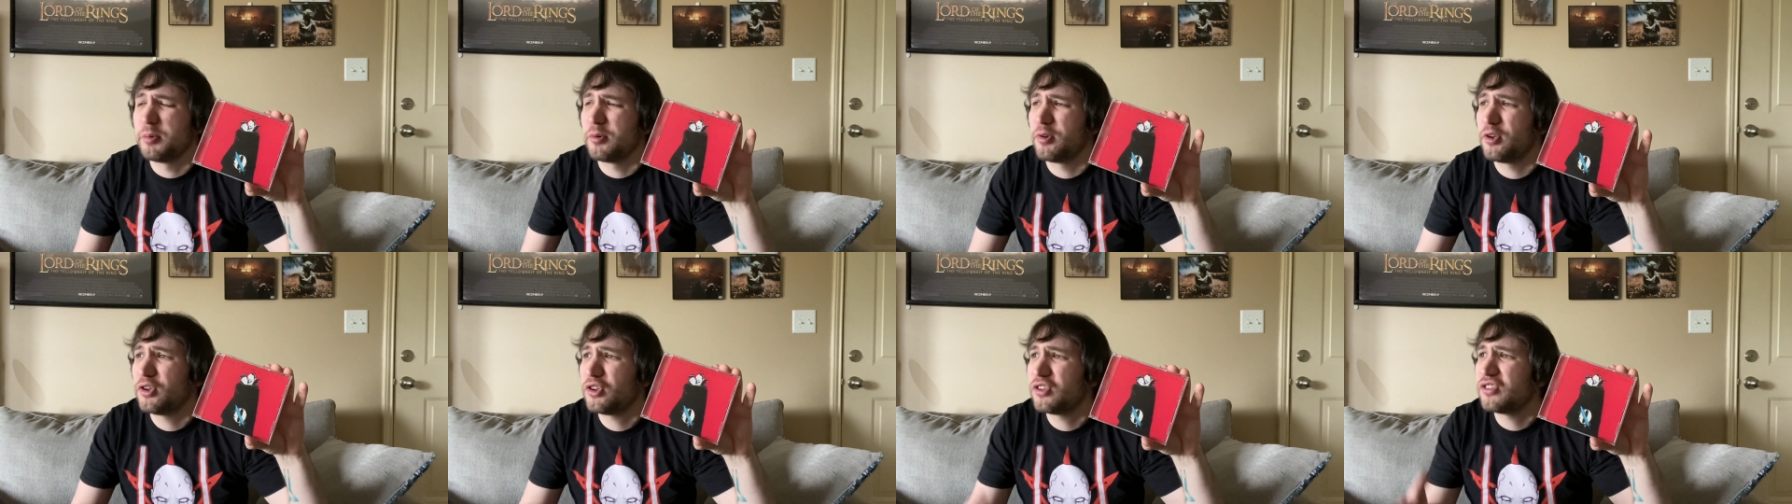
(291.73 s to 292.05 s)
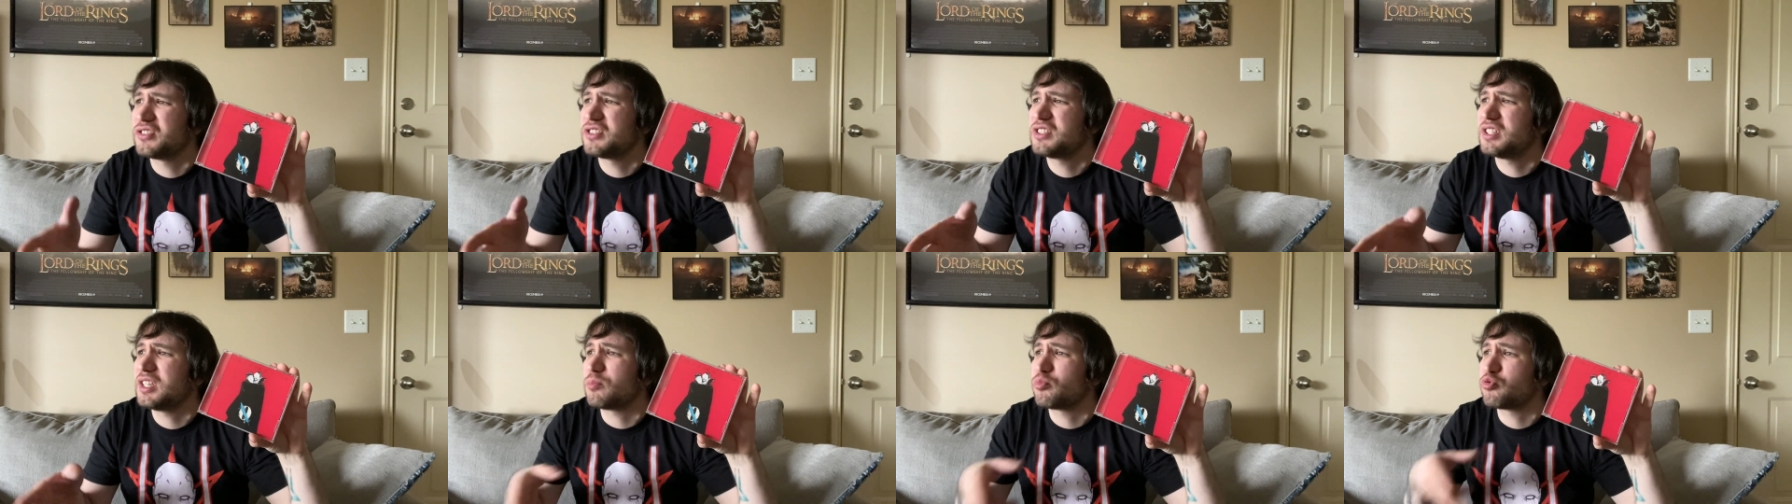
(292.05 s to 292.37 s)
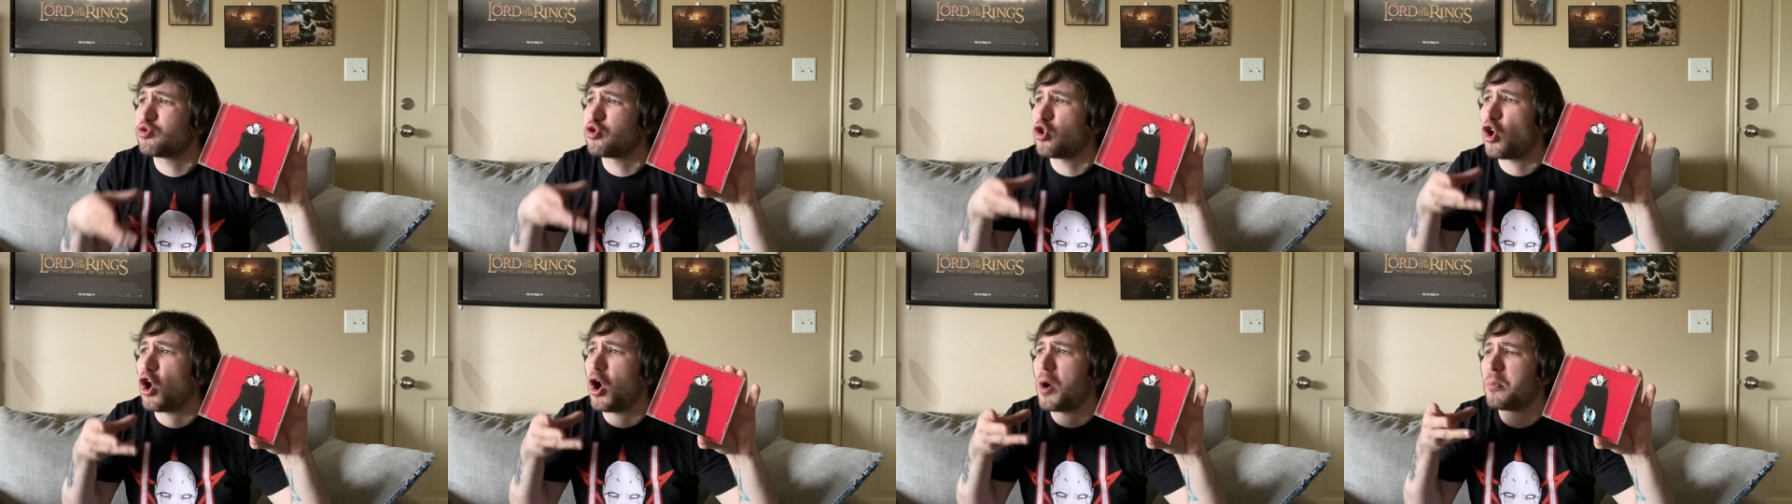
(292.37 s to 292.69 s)
but you can see it
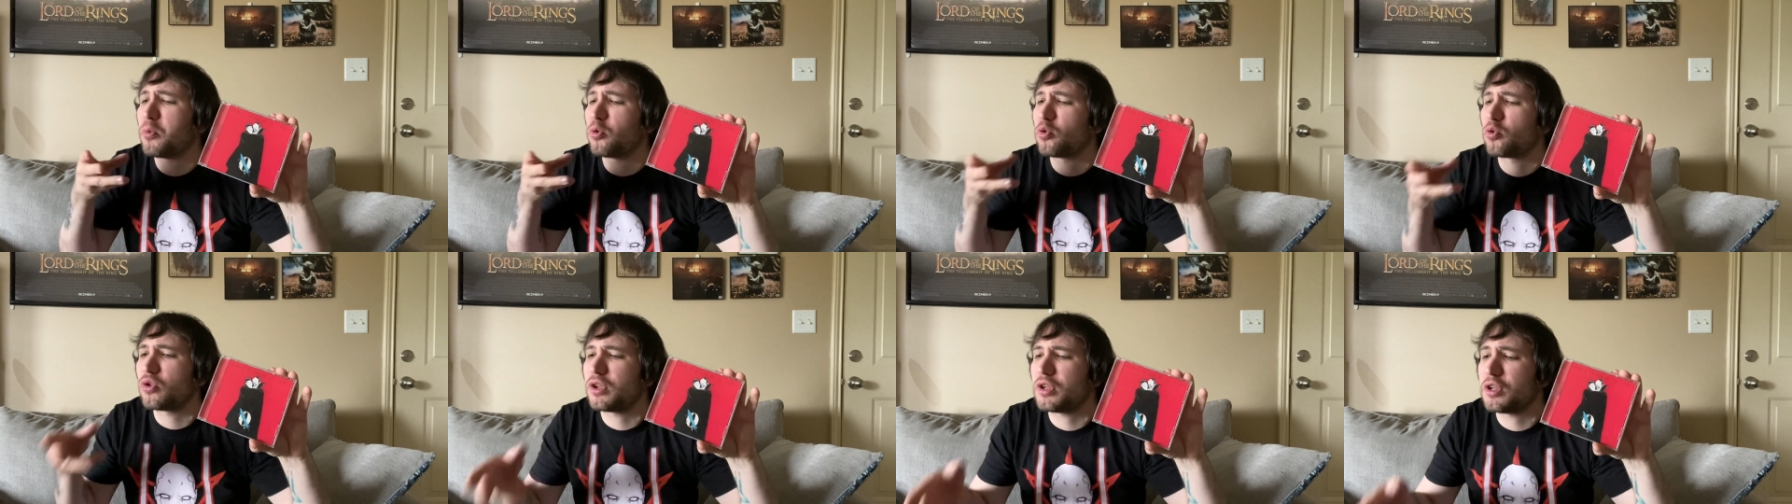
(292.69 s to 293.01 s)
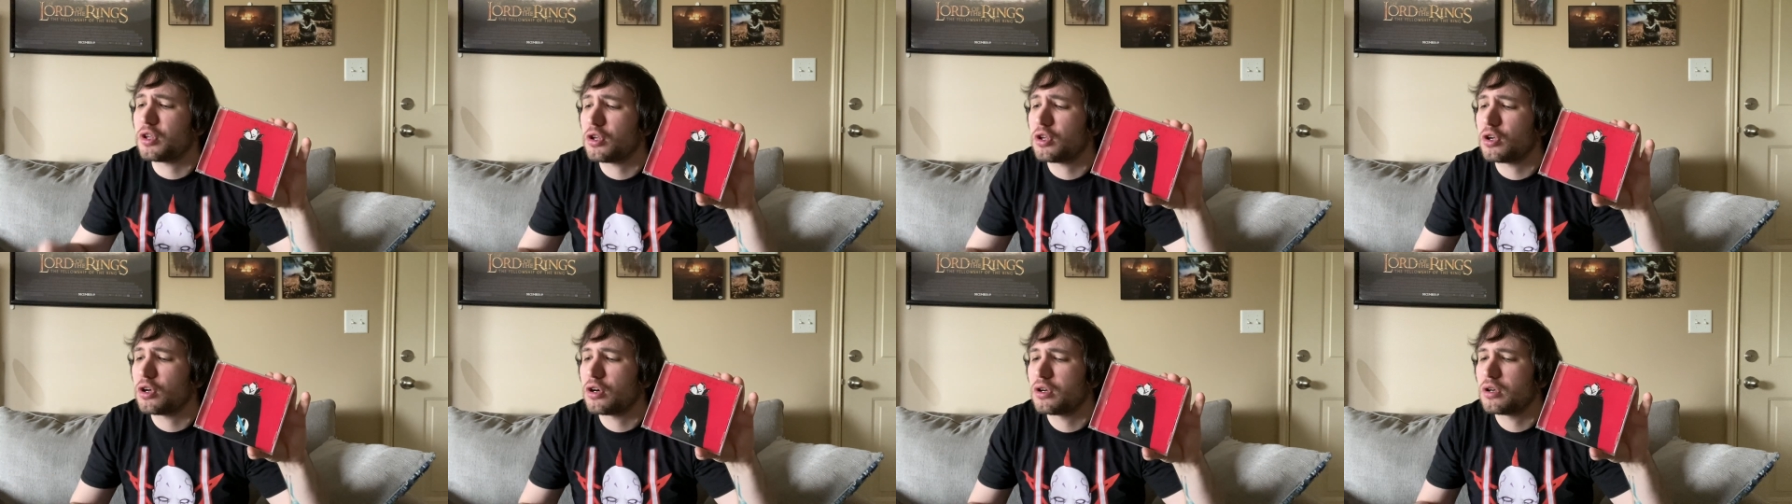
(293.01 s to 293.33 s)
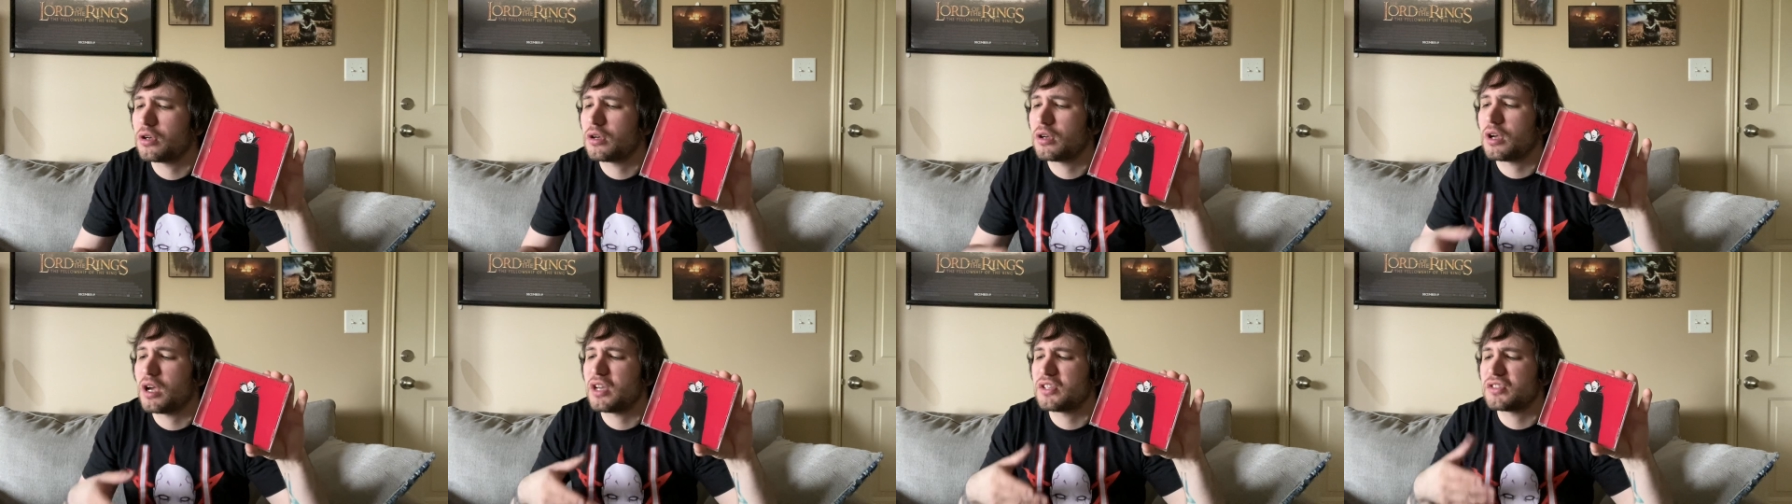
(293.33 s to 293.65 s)
properly
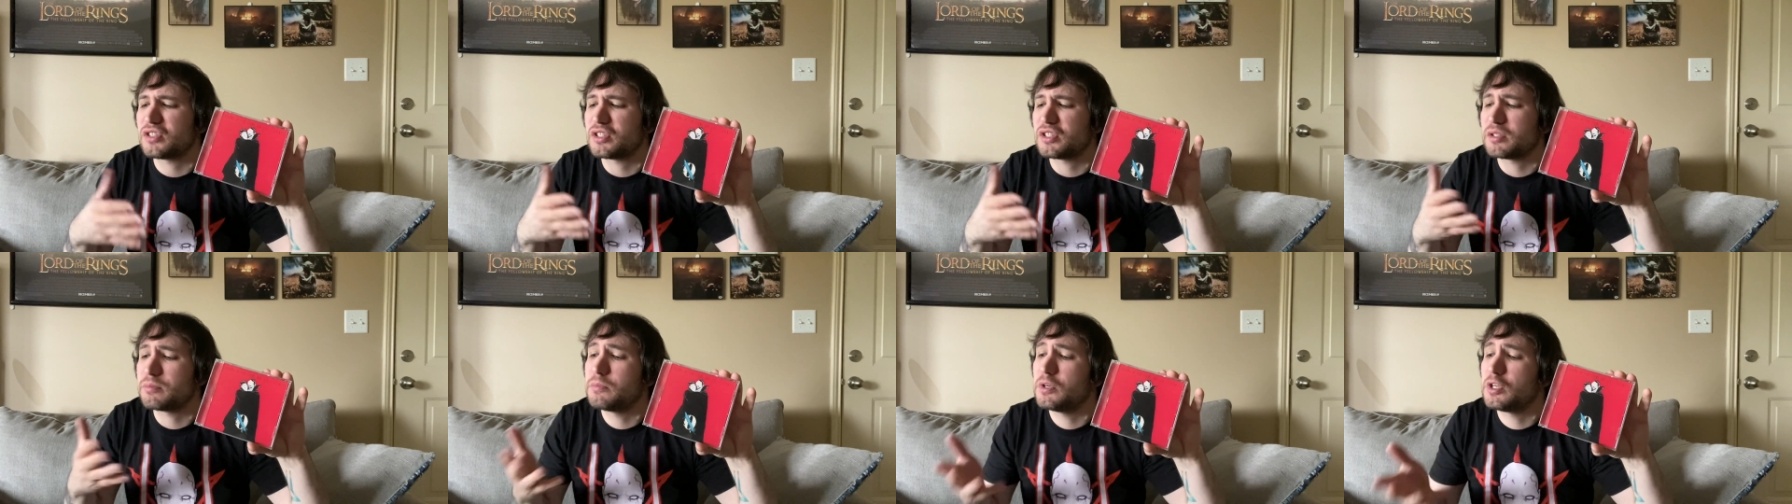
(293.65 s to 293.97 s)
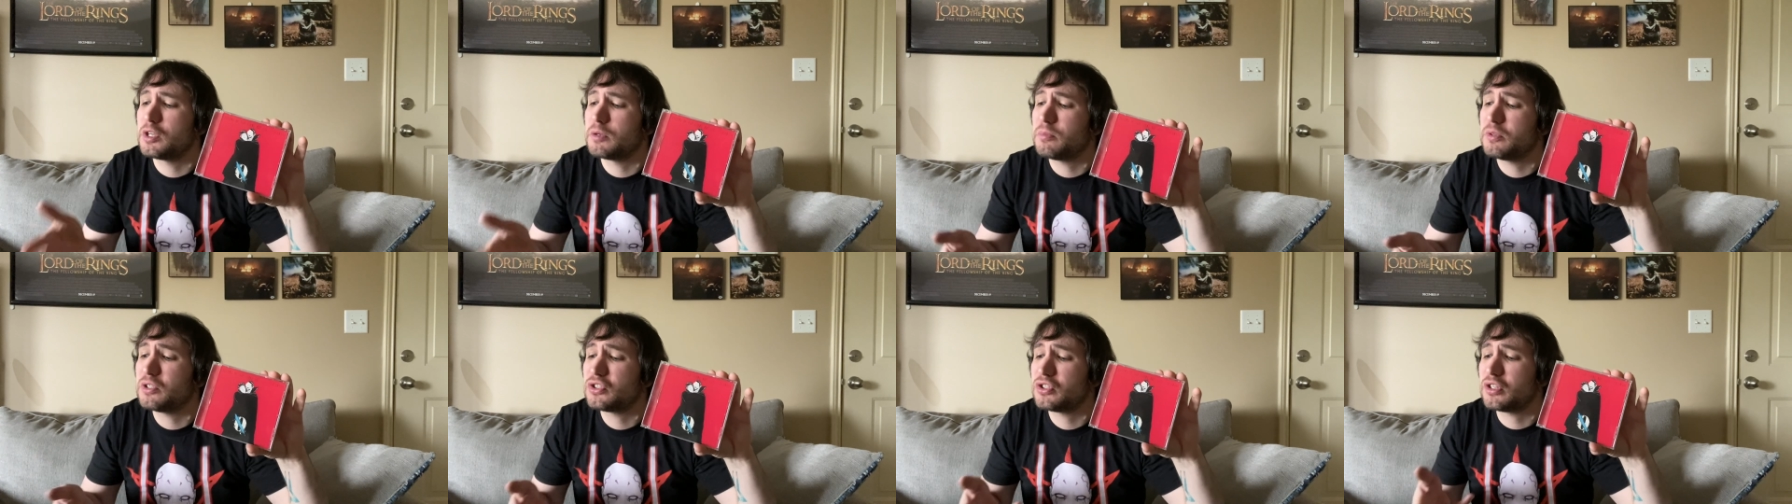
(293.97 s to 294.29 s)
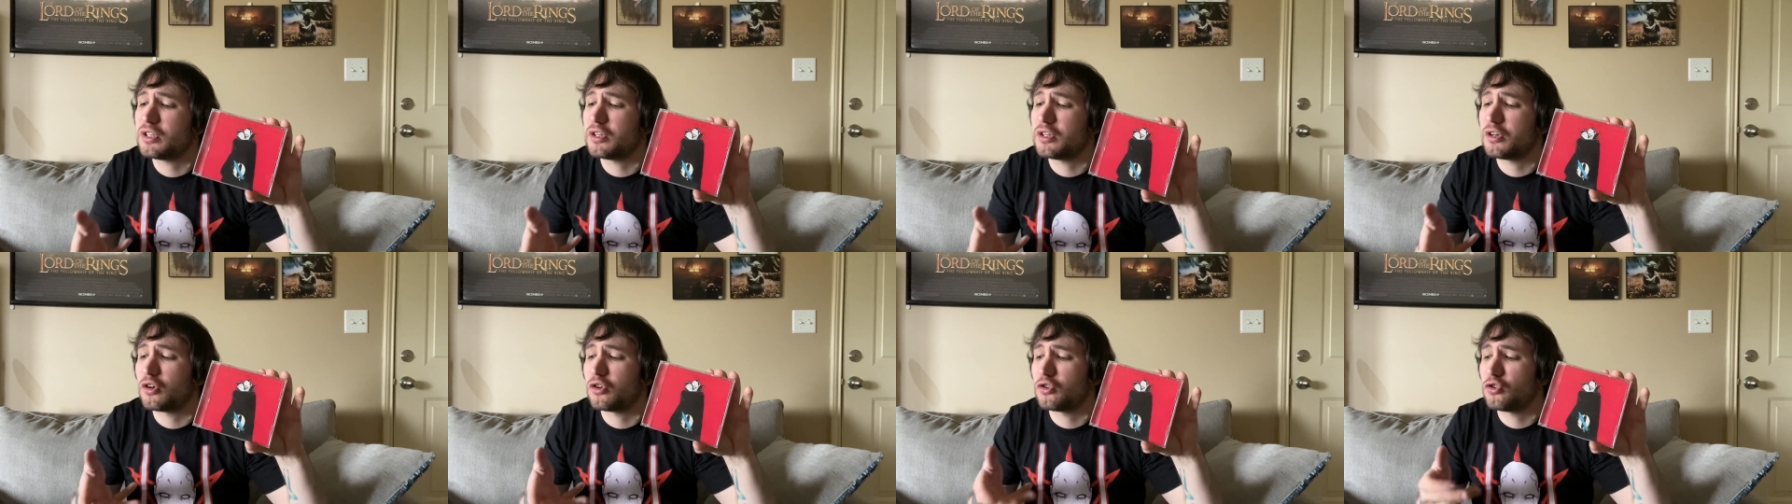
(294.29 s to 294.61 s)
as it's meant to be
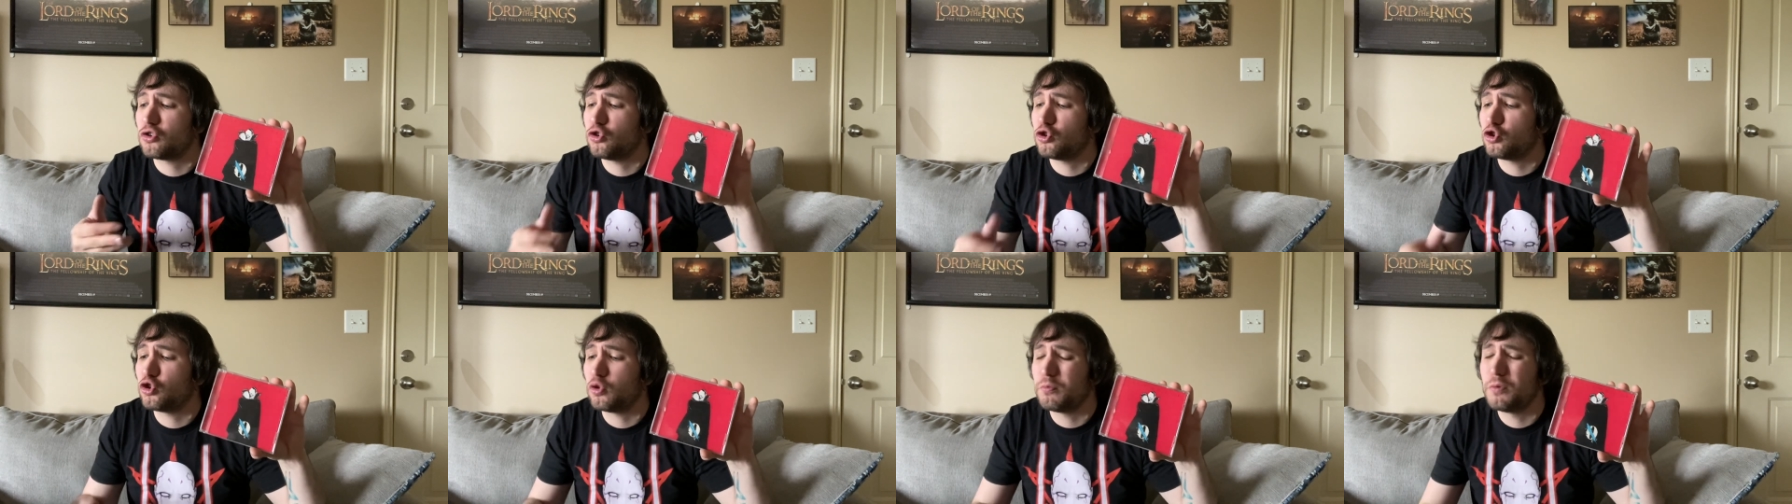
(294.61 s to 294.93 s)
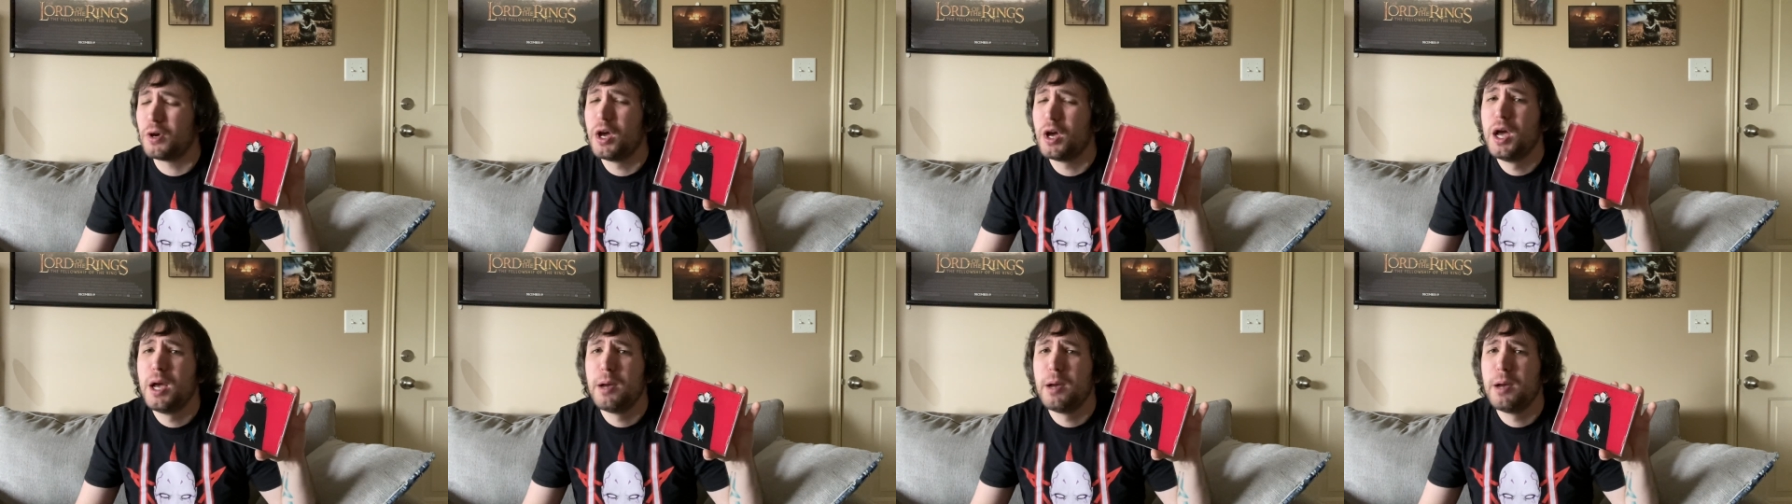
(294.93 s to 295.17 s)
seen on YouTube.